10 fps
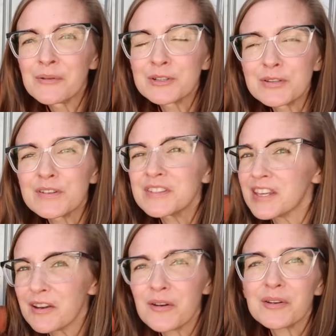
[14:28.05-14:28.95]
Would you have
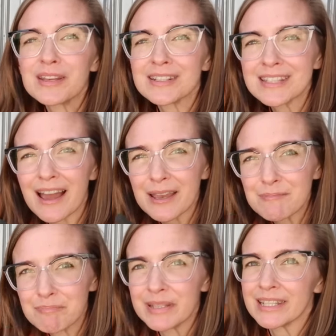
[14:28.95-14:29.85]
said, oh yes,
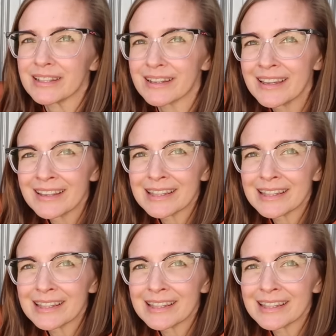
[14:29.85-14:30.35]
I'm bidding?